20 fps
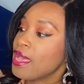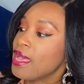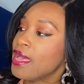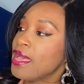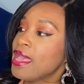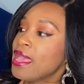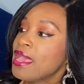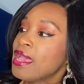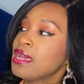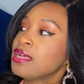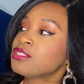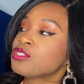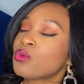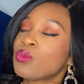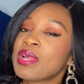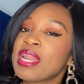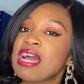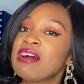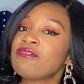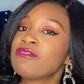And
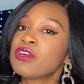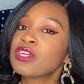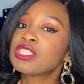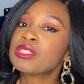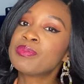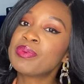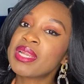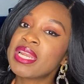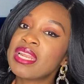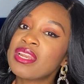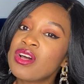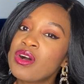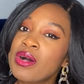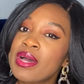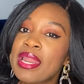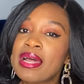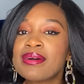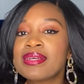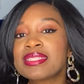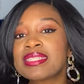when I first put it on,
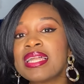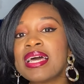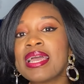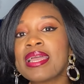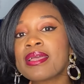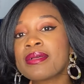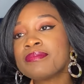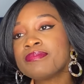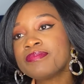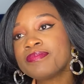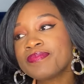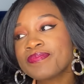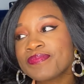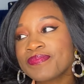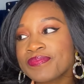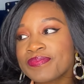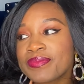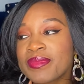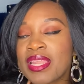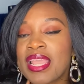I was like,
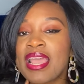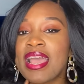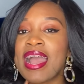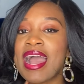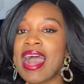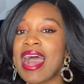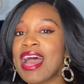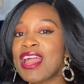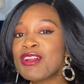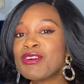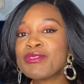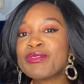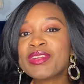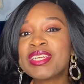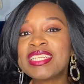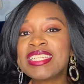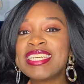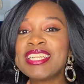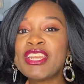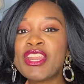I don't
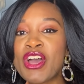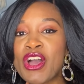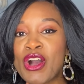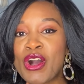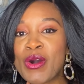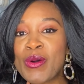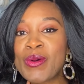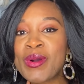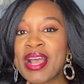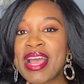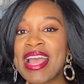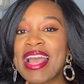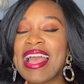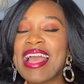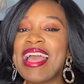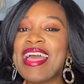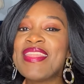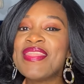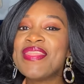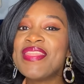really know.
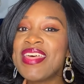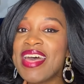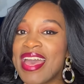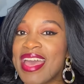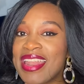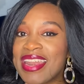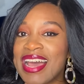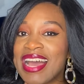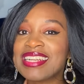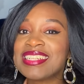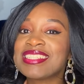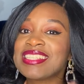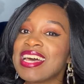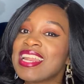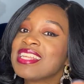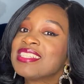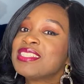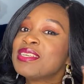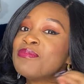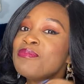And then I
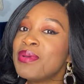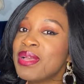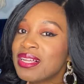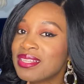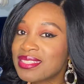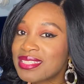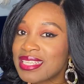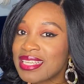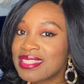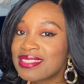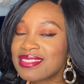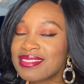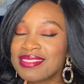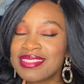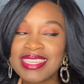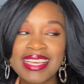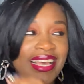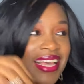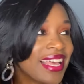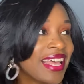decided to belt it.
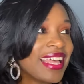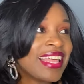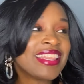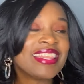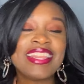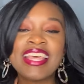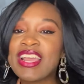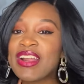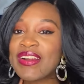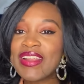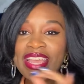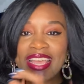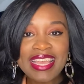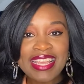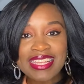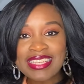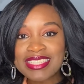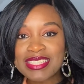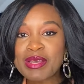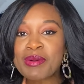There
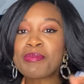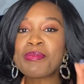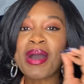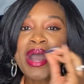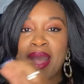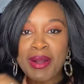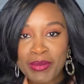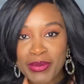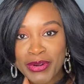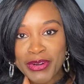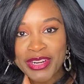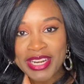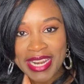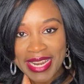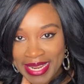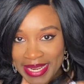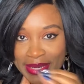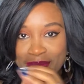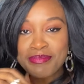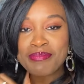is power
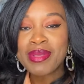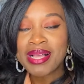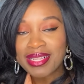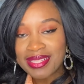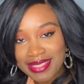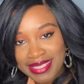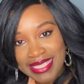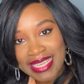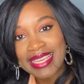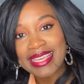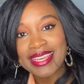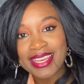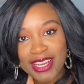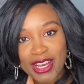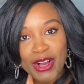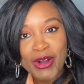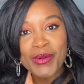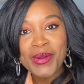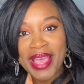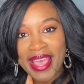in belting,
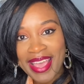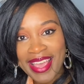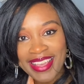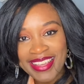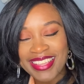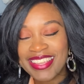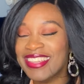okay?